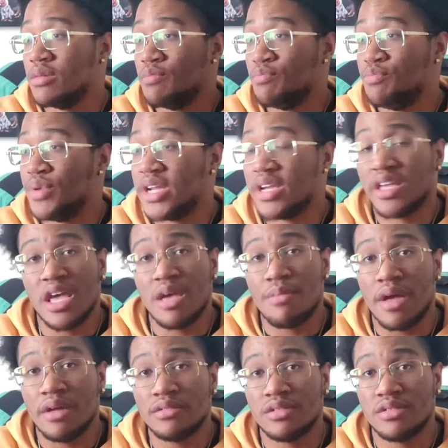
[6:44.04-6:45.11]
But it came
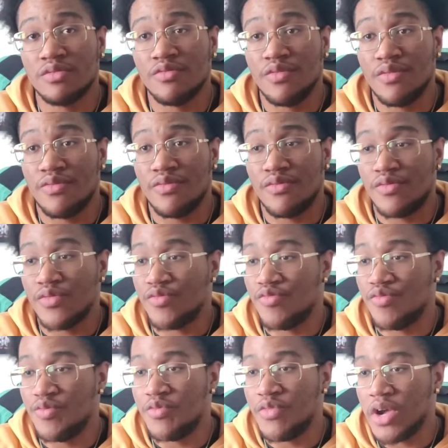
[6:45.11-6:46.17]
out to
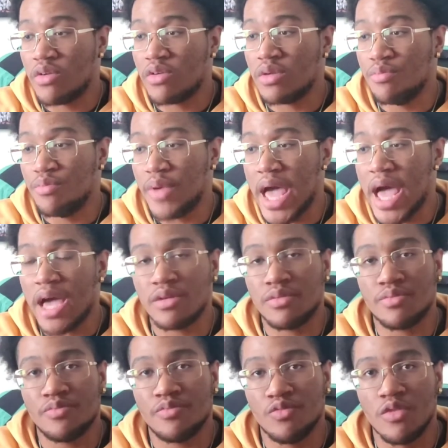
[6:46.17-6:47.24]
very bad
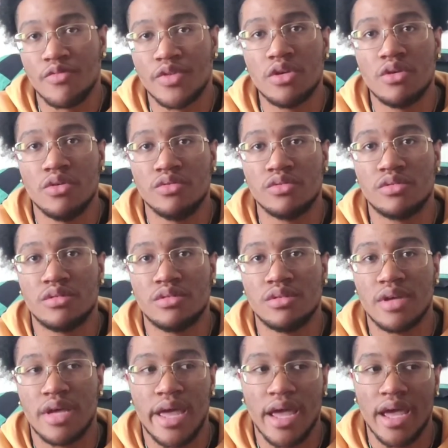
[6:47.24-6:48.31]
reviews.
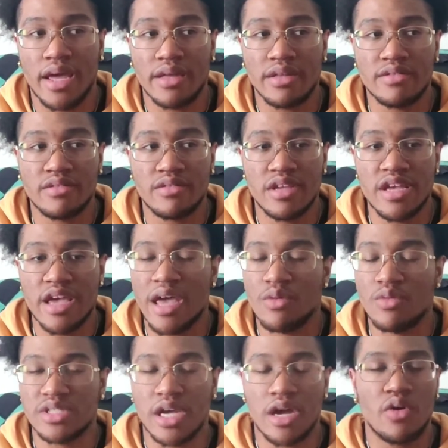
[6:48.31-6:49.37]
And EA
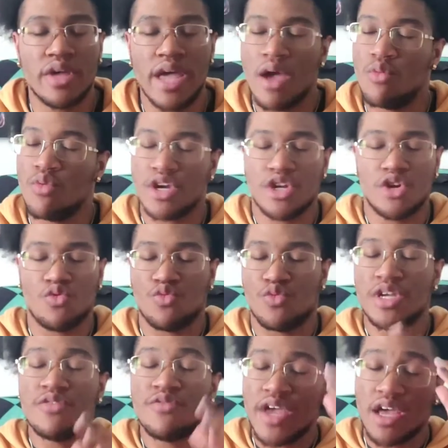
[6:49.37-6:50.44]
was like, okay, we're going to
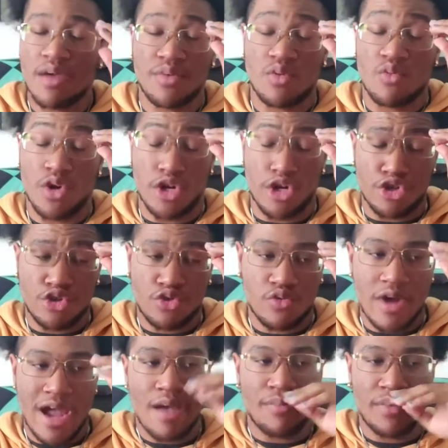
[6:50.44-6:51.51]
revamp it. We're going to
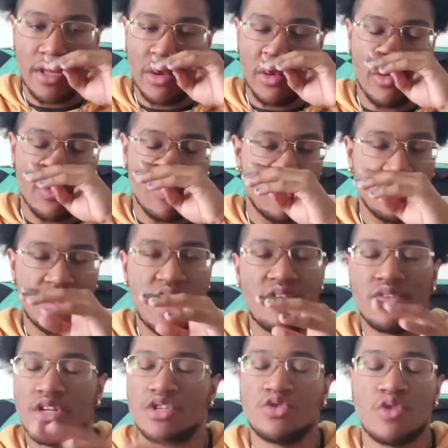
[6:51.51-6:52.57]
scrap it. Or we're not
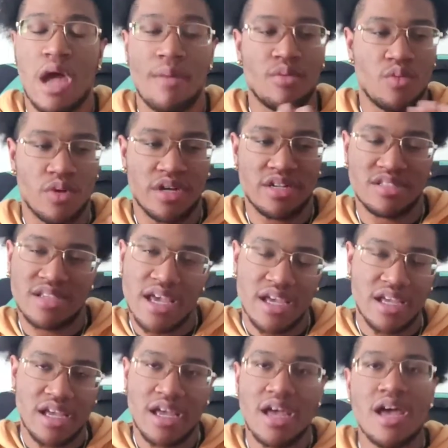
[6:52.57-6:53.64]
even going to scrap it. We're going to take
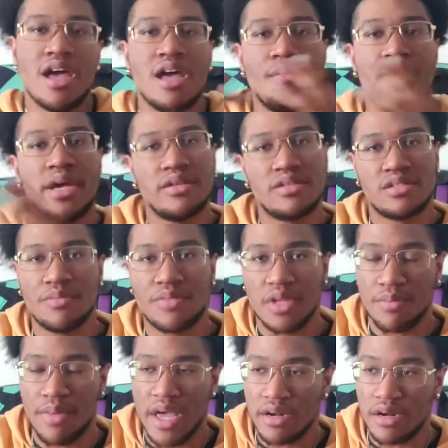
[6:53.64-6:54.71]
it and make it
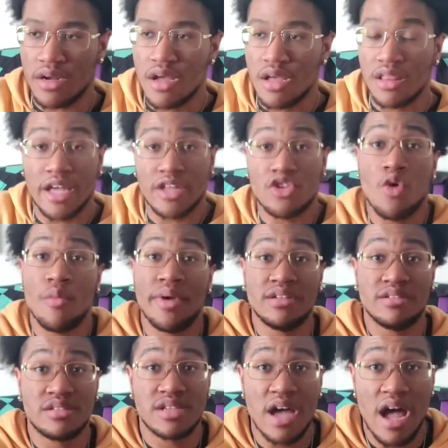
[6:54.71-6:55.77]
something better. Like No
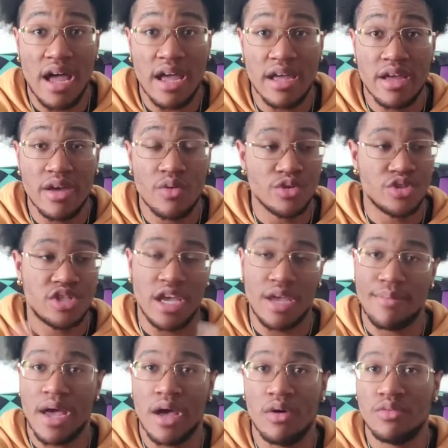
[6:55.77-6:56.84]
Man's Sky, which
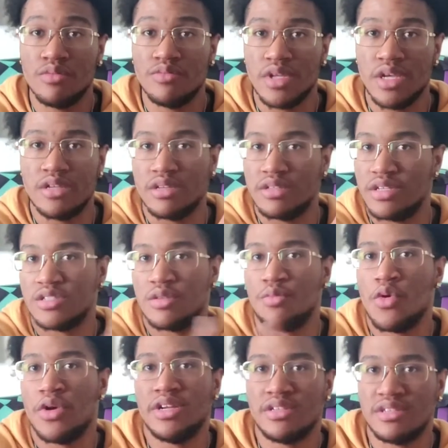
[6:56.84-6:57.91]
came out in a
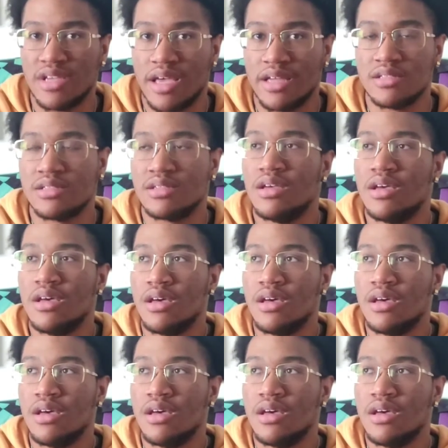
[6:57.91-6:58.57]
disappointing sense.